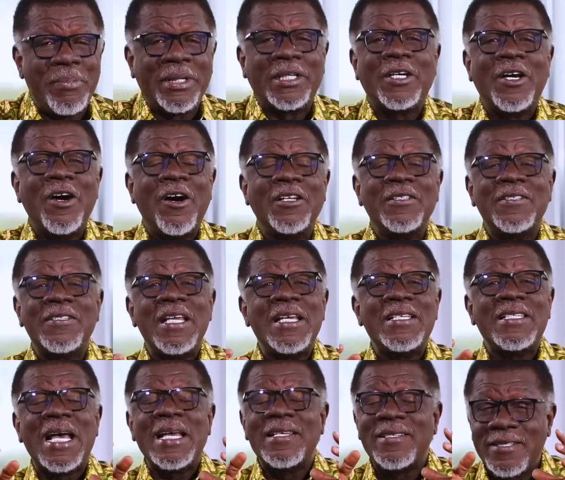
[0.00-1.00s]
But God
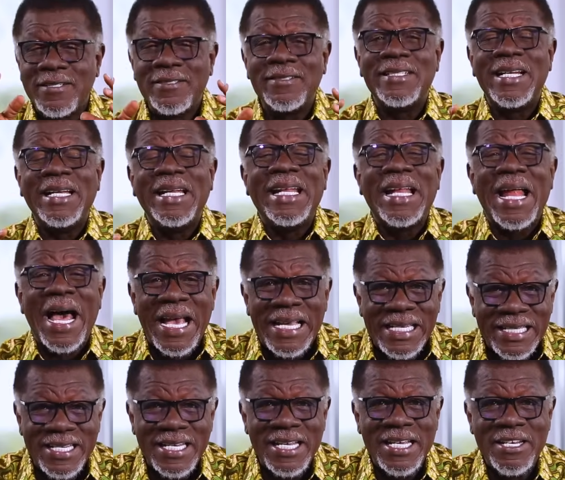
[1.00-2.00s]
says, I still
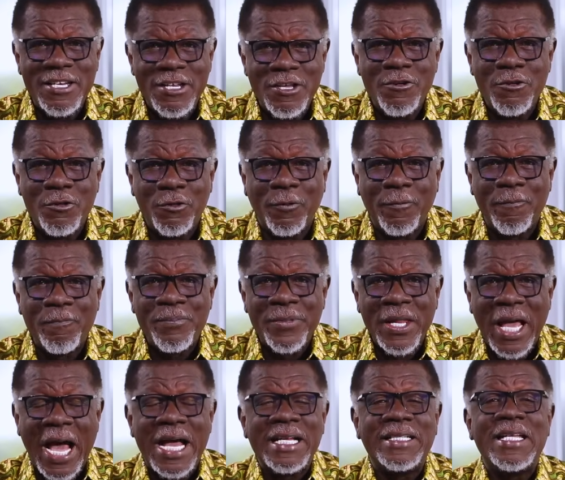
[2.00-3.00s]
delight in you.
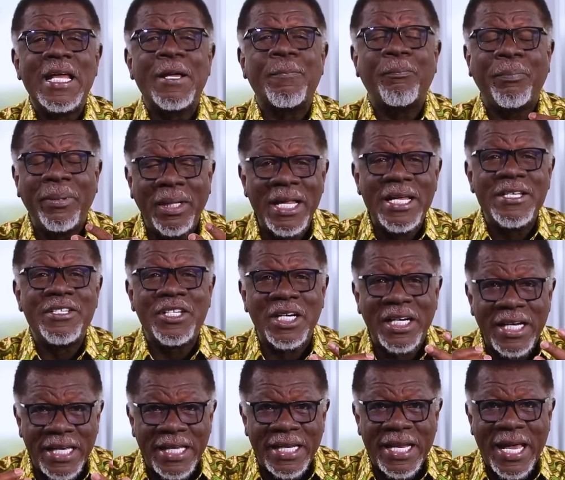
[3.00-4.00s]
I take
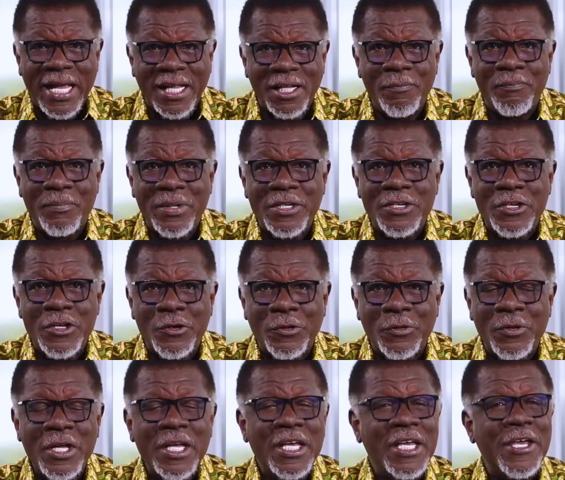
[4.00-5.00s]
pleasure in helping
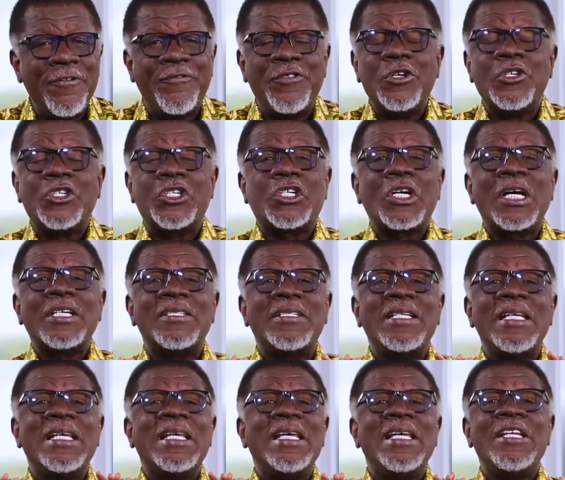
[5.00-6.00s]
you. If you're
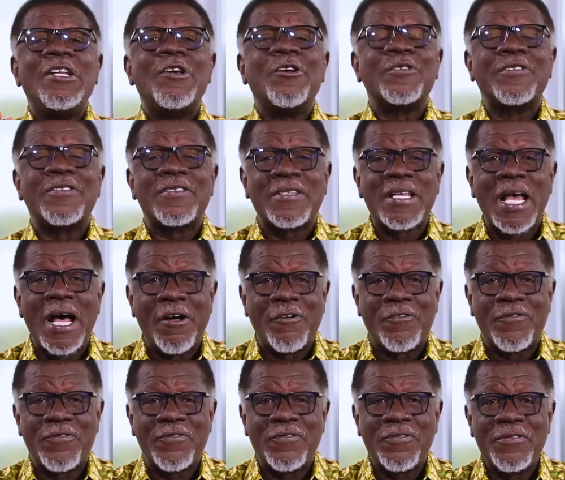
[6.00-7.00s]
trusting in
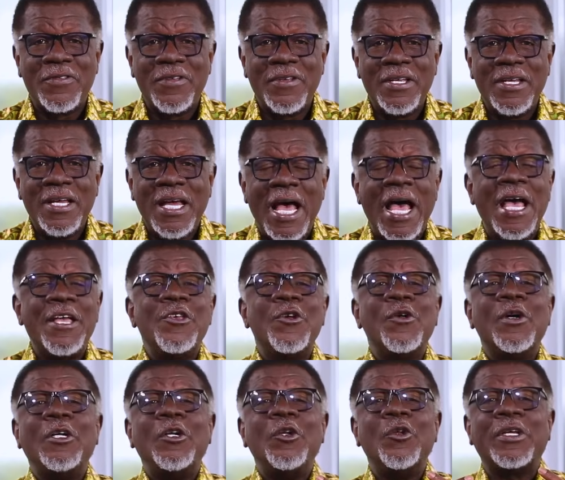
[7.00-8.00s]
yourself and
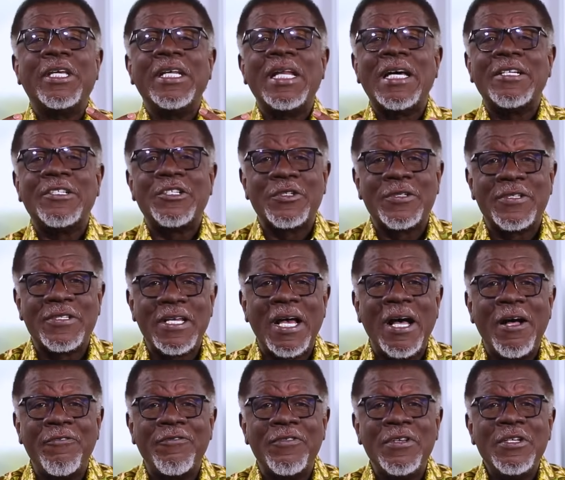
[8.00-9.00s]
you are looking at
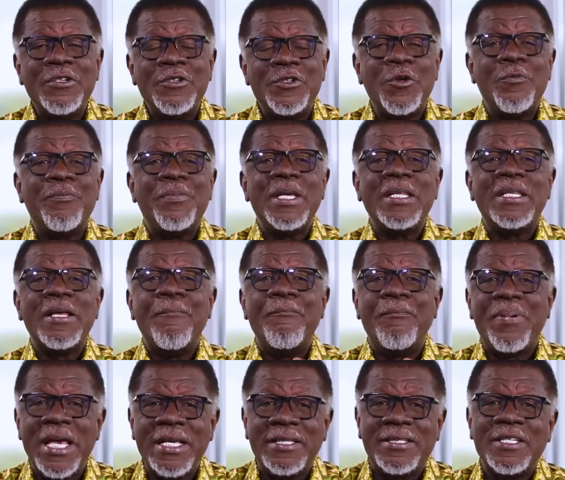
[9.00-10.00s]
yourself to be the
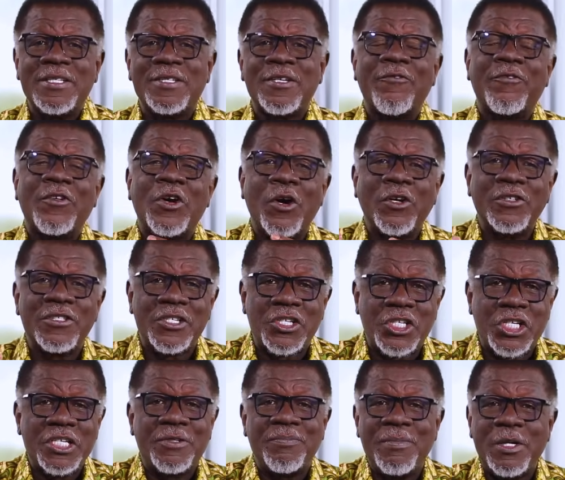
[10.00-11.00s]
basis of God's
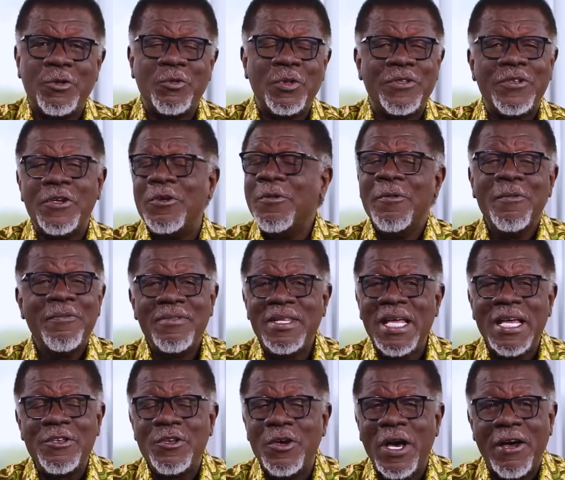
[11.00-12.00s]
treatment with you,
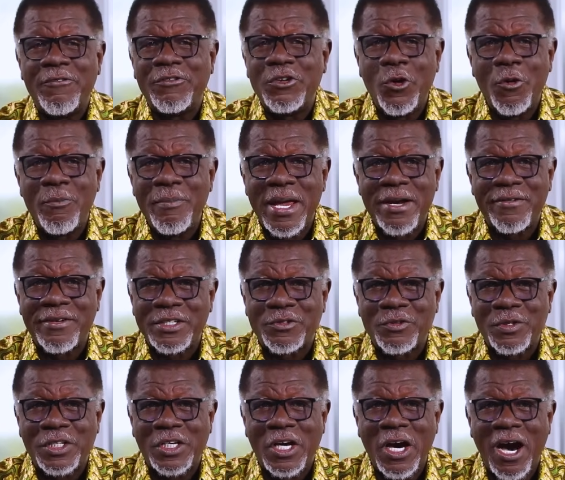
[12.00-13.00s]
then you have no merit
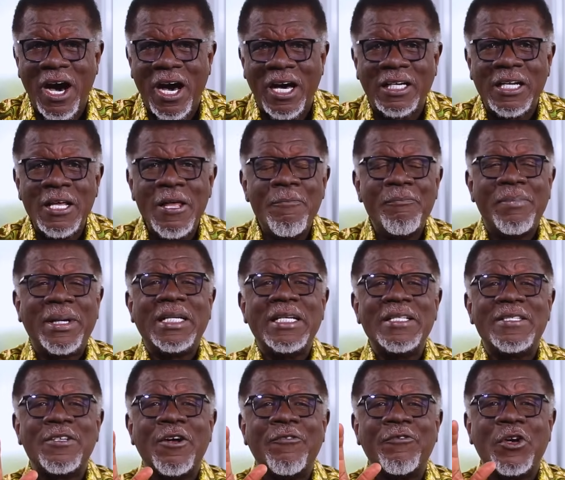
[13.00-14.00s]
with God. But
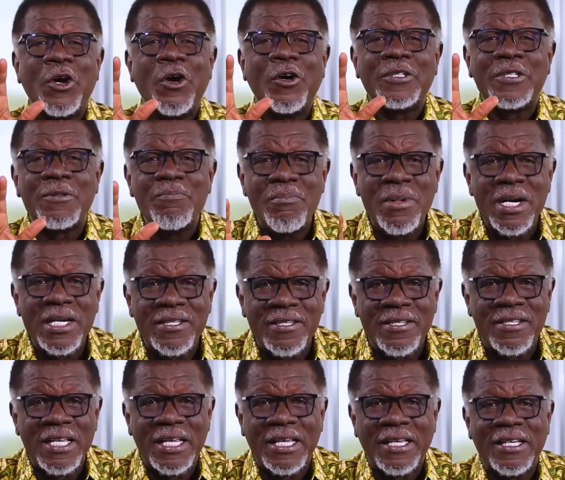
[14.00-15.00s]
it's of God's
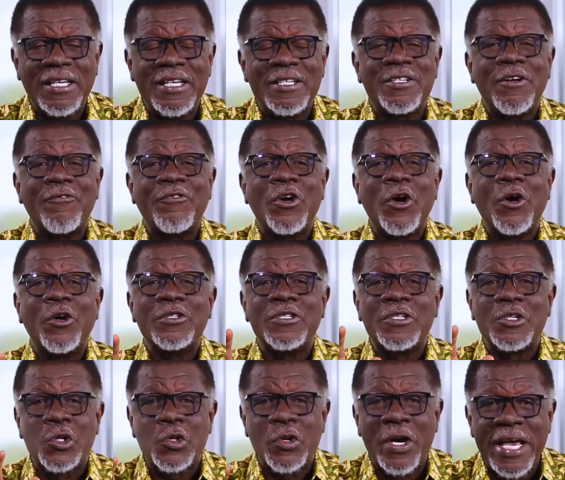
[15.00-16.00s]
mercy. It's of
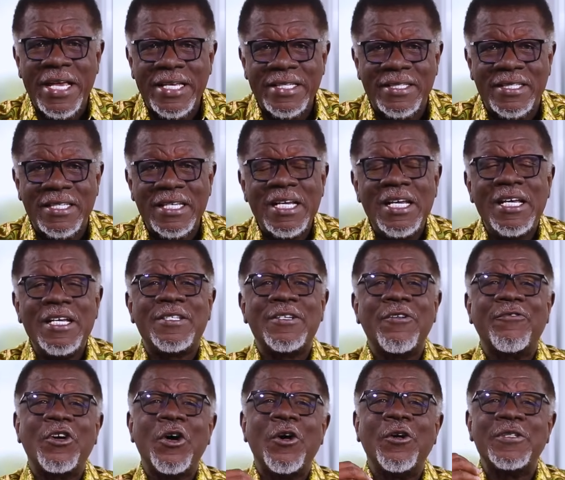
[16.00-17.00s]
God's grace. It's
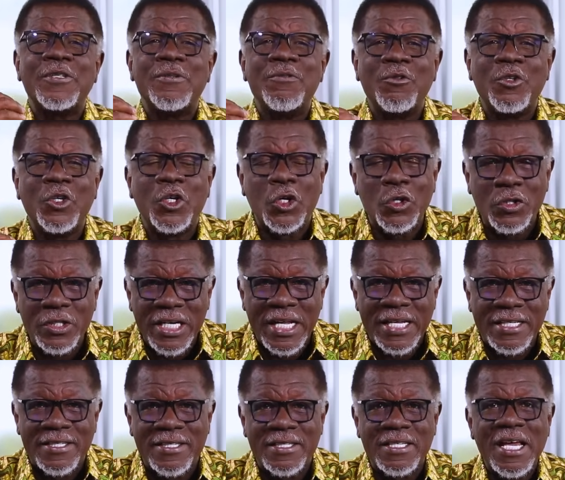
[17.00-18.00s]
of God's
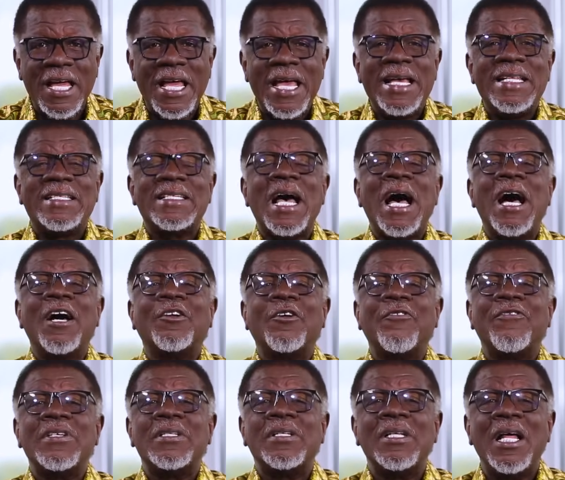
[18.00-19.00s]
goodness. It's out
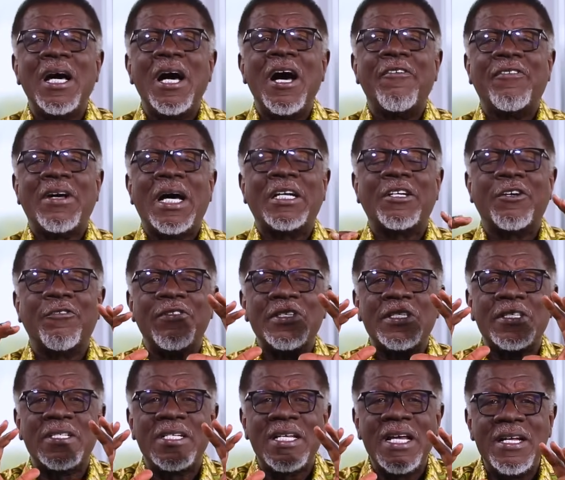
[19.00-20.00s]
of his love, out of
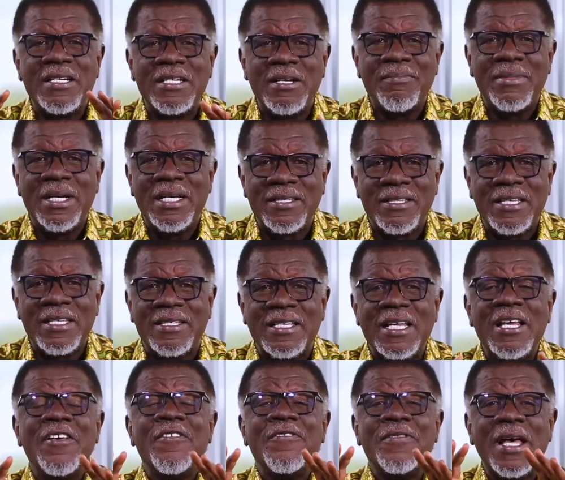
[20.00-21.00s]
his tender mercies
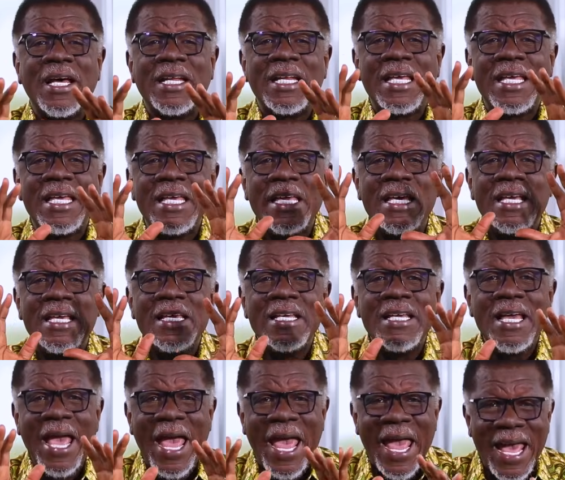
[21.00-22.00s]
that he
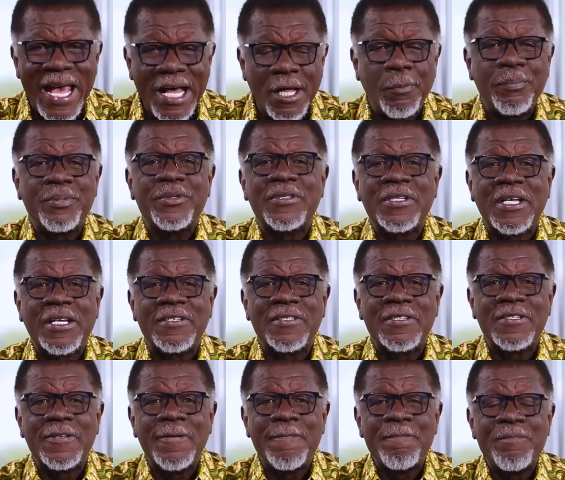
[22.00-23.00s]
helps
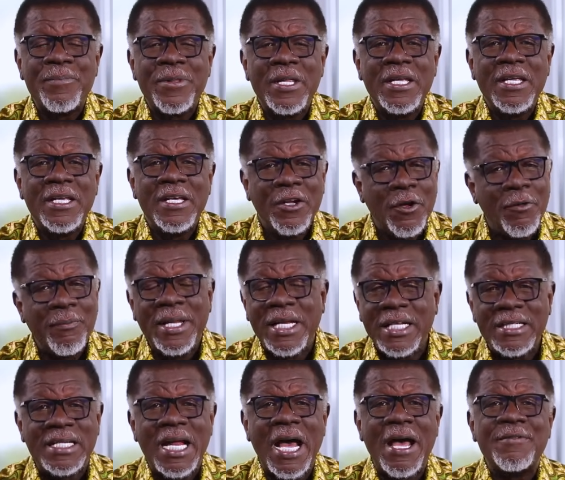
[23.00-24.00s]
us. You know,
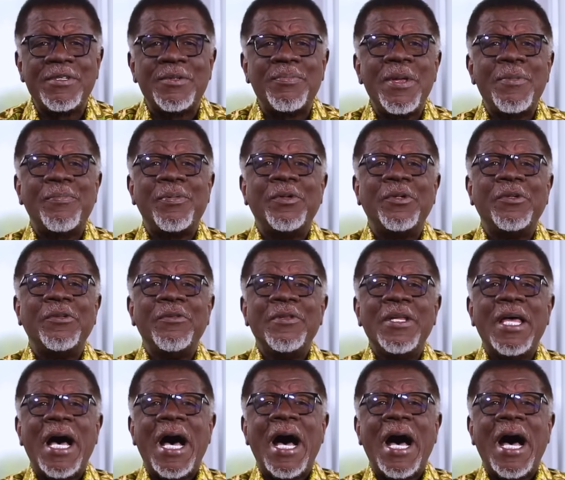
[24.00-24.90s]
many times people